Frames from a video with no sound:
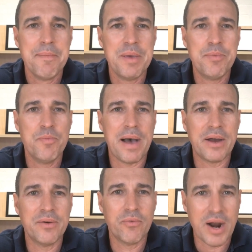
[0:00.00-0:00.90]
people
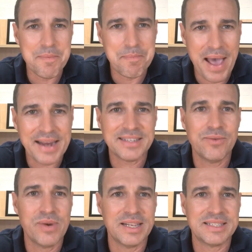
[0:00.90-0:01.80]
run back to
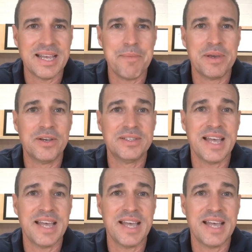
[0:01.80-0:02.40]
real estate because